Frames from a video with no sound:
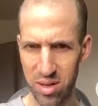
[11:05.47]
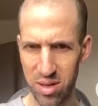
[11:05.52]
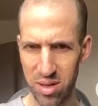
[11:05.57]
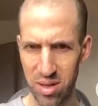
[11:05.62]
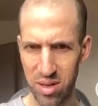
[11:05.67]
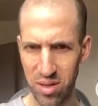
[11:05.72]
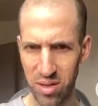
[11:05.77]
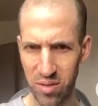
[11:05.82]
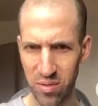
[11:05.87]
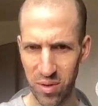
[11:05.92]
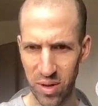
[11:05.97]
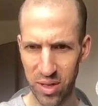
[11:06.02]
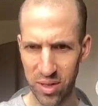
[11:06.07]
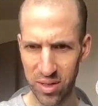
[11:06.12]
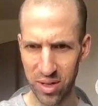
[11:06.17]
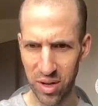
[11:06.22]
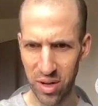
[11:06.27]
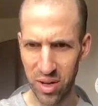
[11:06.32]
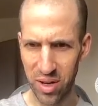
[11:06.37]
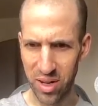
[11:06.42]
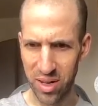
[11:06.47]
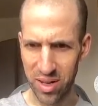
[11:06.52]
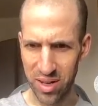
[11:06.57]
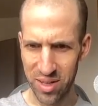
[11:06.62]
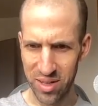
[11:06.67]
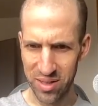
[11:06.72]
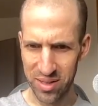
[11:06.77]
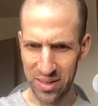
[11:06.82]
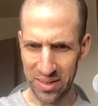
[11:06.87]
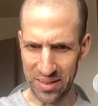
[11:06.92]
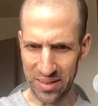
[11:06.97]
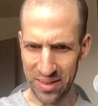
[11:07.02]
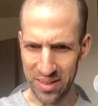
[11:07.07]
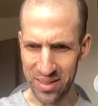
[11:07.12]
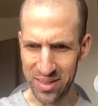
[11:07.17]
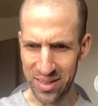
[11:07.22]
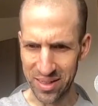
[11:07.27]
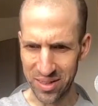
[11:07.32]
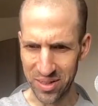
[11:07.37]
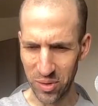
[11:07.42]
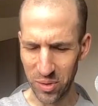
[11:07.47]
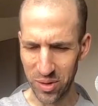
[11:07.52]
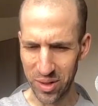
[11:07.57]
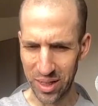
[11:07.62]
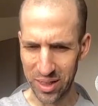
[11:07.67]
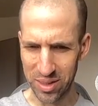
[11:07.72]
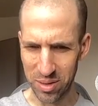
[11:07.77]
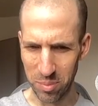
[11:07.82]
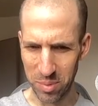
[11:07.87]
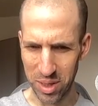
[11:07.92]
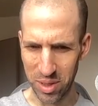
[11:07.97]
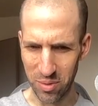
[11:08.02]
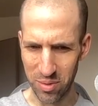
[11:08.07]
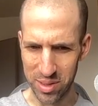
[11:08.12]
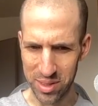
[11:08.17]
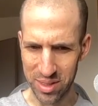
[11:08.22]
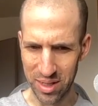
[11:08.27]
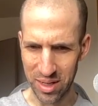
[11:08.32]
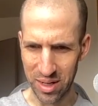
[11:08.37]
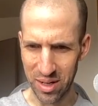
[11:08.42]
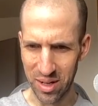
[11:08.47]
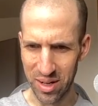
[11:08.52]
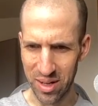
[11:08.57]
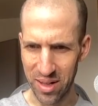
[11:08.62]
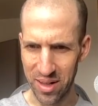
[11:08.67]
This is fascinating. This, this doesn't look like something you would see.